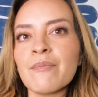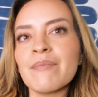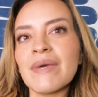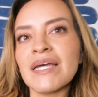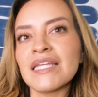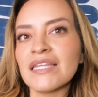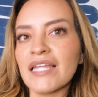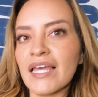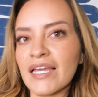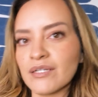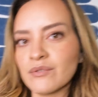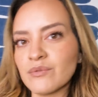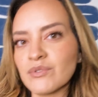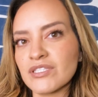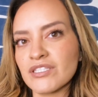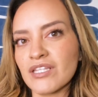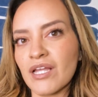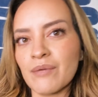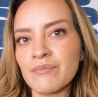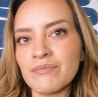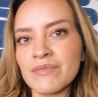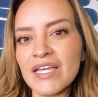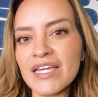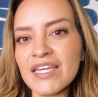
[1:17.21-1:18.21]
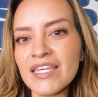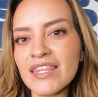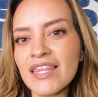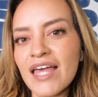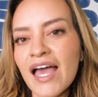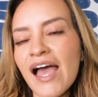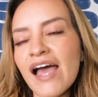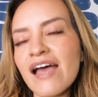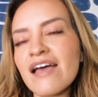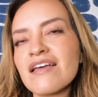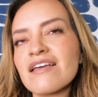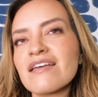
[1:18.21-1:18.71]
My leg was numb like
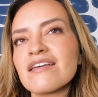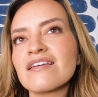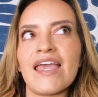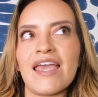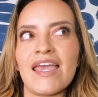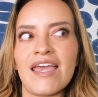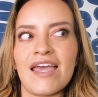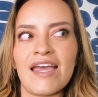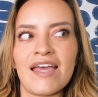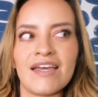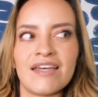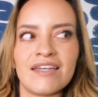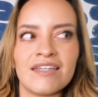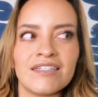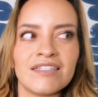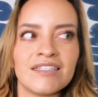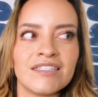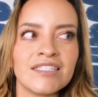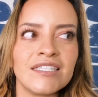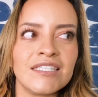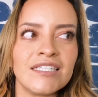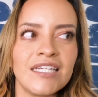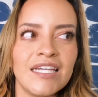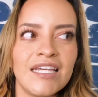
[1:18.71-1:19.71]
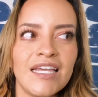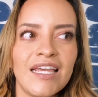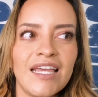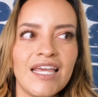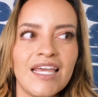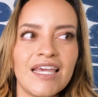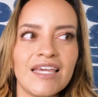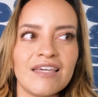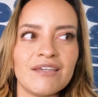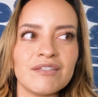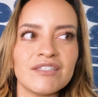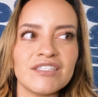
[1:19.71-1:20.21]
that, and
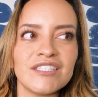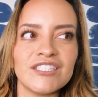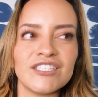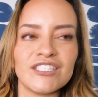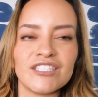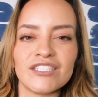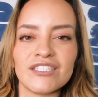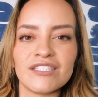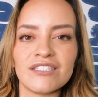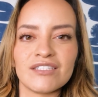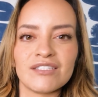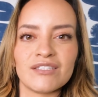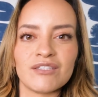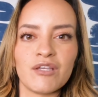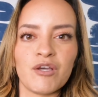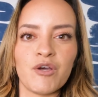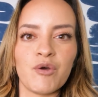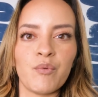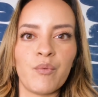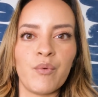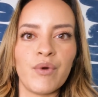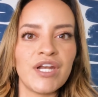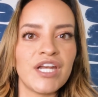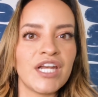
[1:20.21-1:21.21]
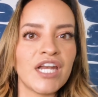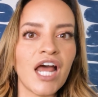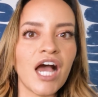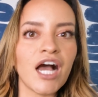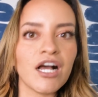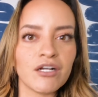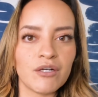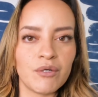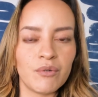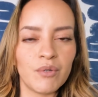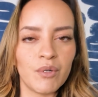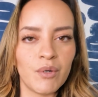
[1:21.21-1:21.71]
it just would
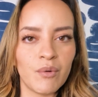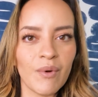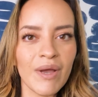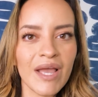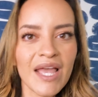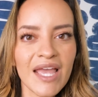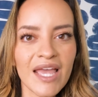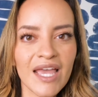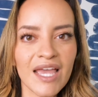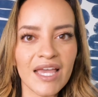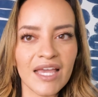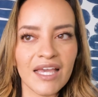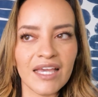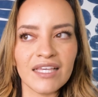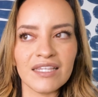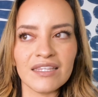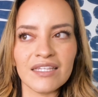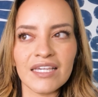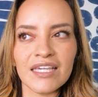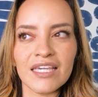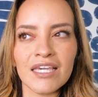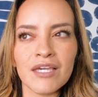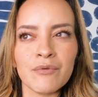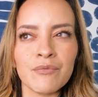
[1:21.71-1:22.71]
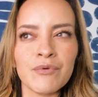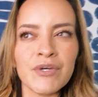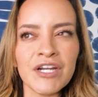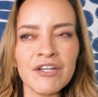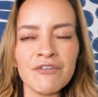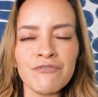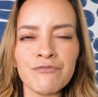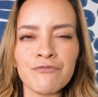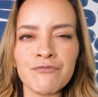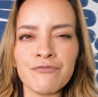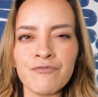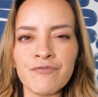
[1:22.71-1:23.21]
not go away. Like it
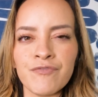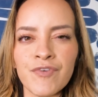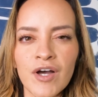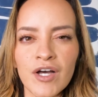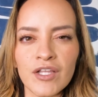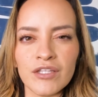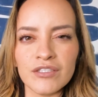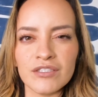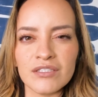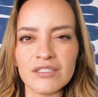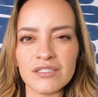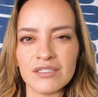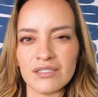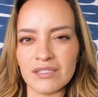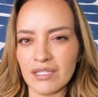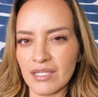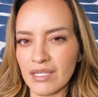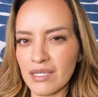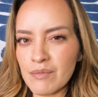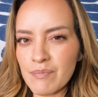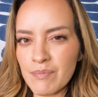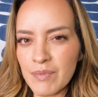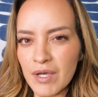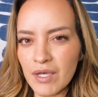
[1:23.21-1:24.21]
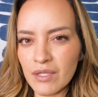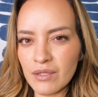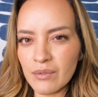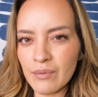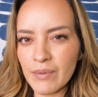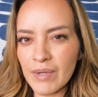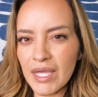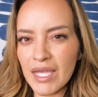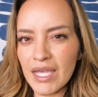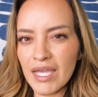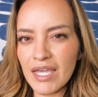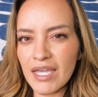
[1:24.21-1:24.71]
wouldn't fall asleep all the
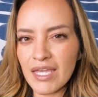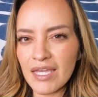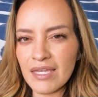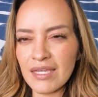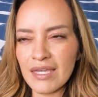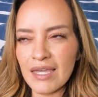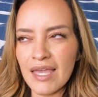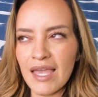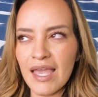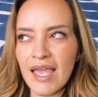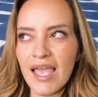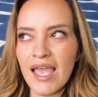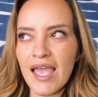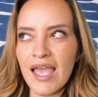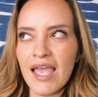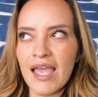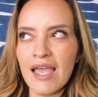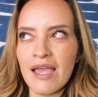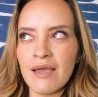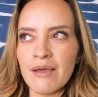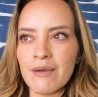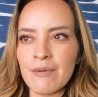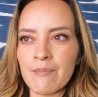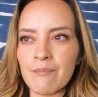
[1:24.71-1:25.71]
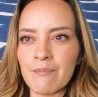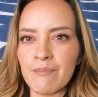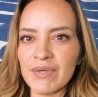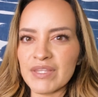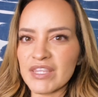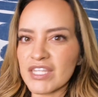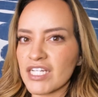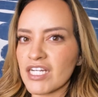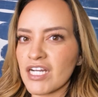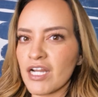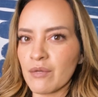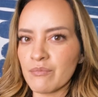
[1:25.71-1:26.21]
way,
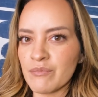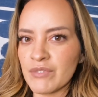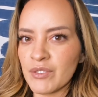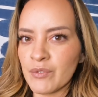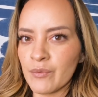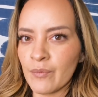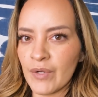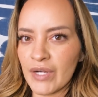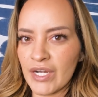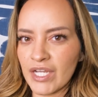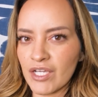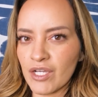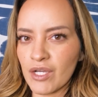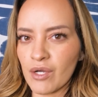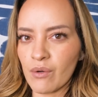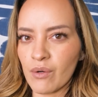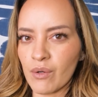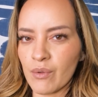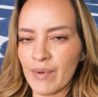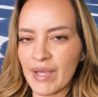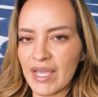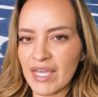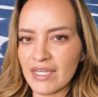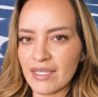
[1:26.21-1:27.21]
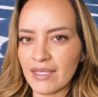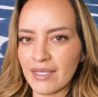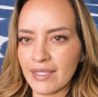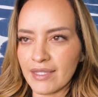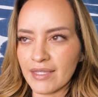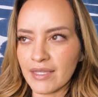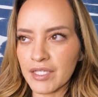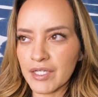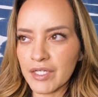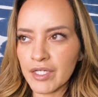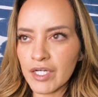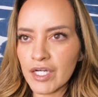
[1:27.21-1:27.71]
but the numbing wouldn't go away
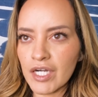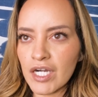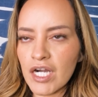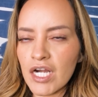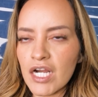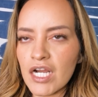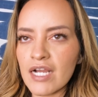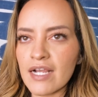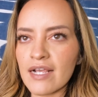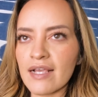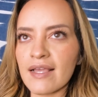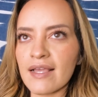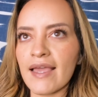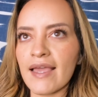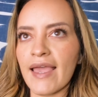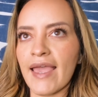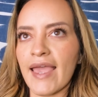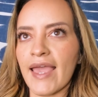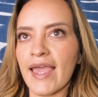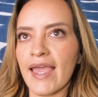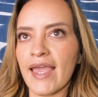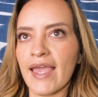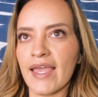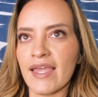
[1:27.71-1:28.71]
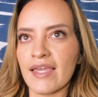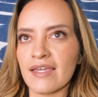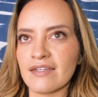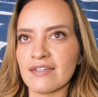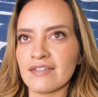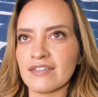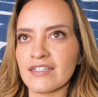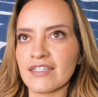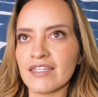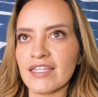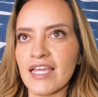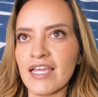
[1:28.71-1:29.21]
either.
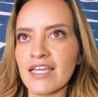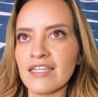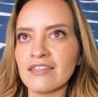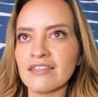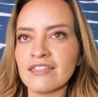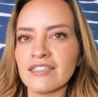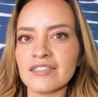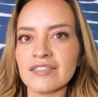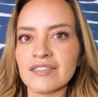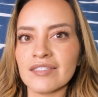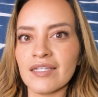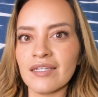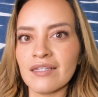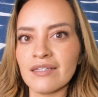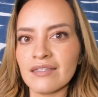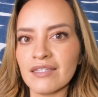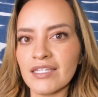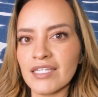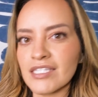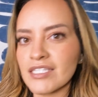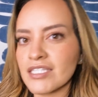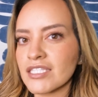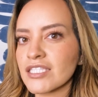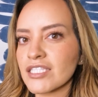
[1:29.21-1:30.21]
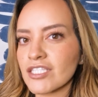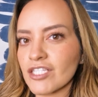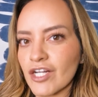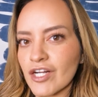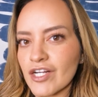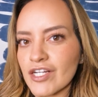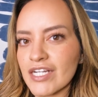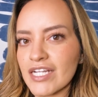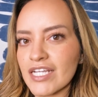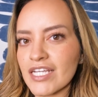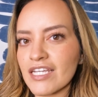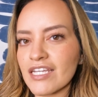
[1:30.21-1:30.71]
And then the tingling
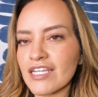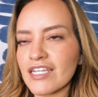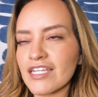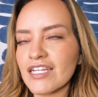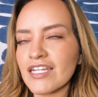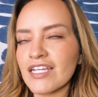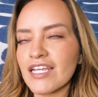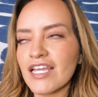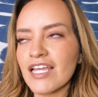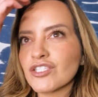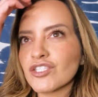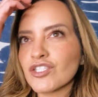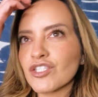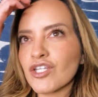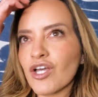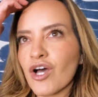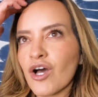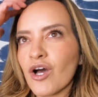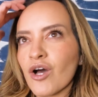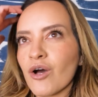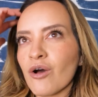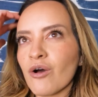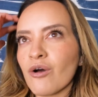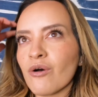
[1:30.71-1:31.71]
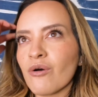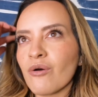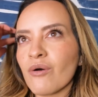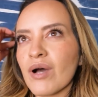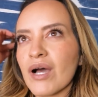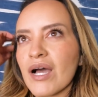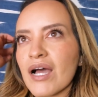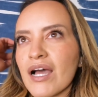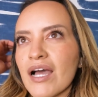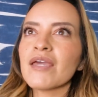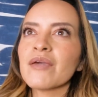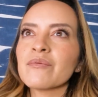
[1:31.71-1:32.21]
started.
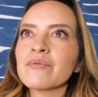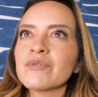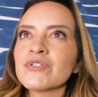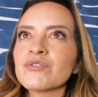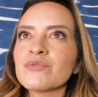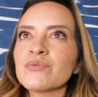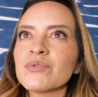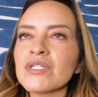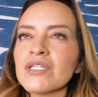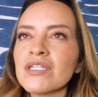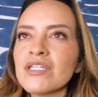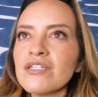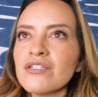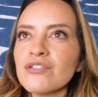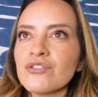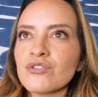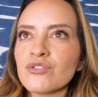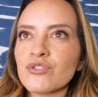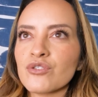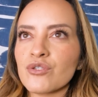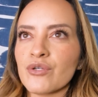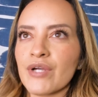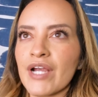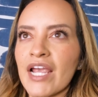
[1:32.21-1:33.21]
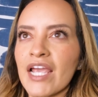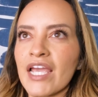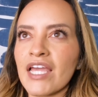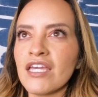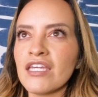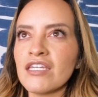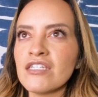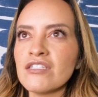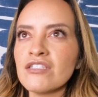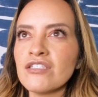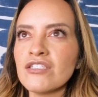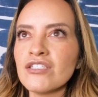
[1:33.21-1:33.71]
So it was really
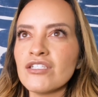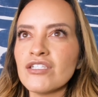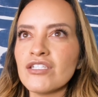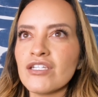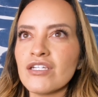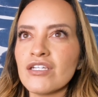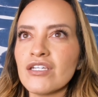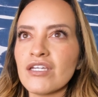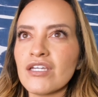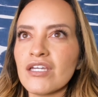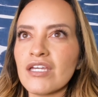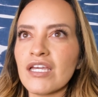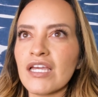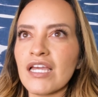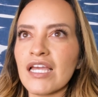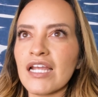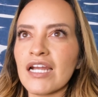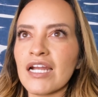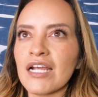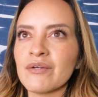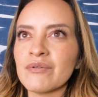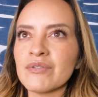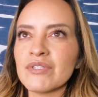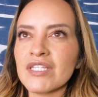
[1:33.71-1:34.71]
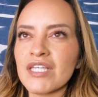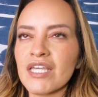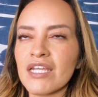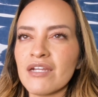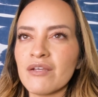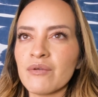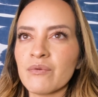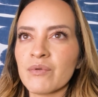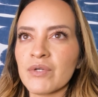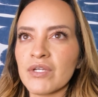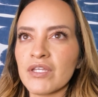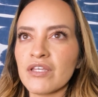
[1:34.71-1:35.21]
strange. And I was
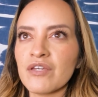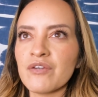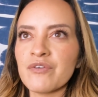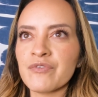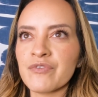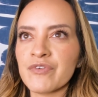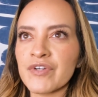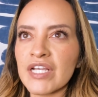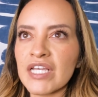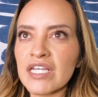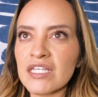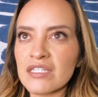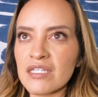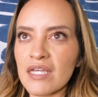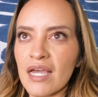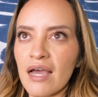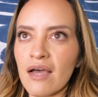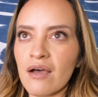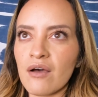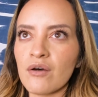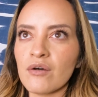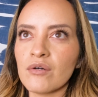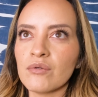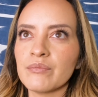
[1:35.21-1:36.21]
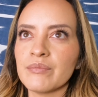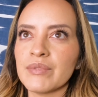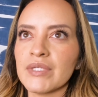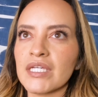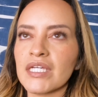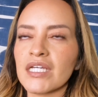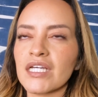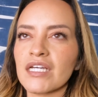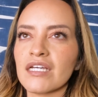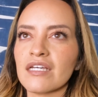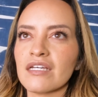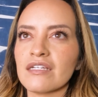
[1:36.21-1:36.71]
getting really freaked out
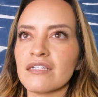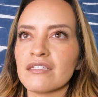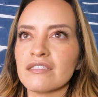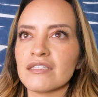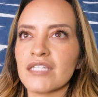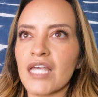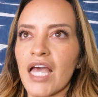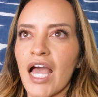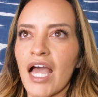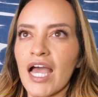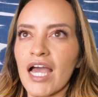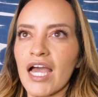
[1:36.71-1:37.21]
because